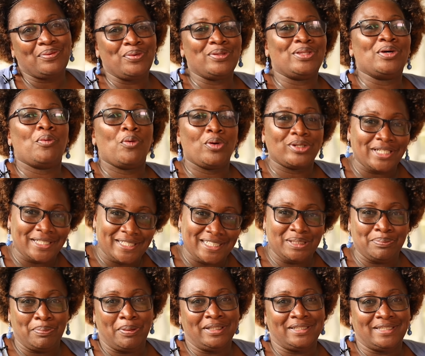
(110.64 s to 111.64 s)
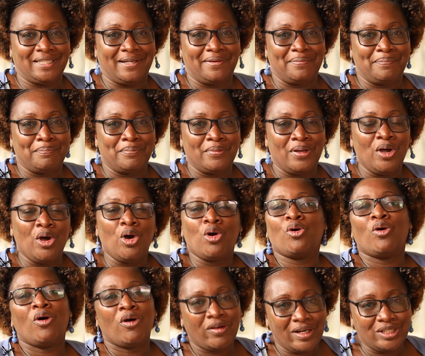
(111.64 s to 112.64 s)
with the water dispenser.
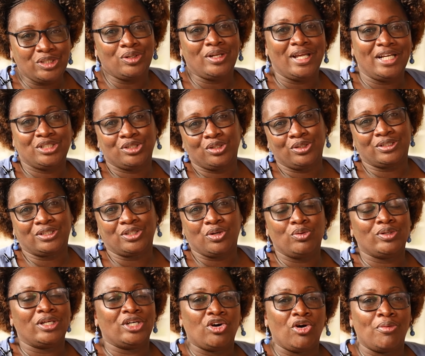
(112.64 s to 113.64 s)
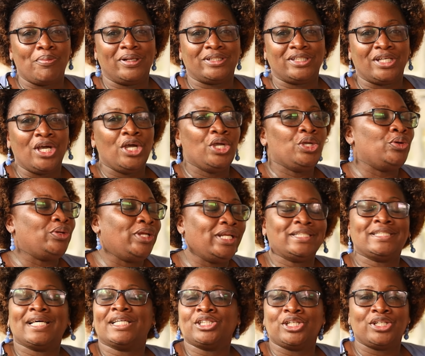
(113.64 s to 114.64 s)
Congratulations, Golden Comet. You
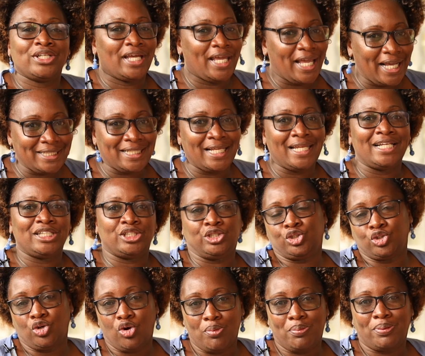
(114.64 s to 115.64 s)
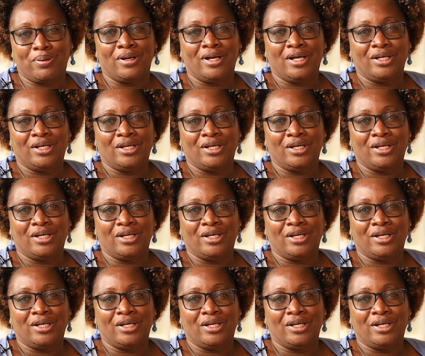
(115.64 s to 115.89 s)
did such an excellent job,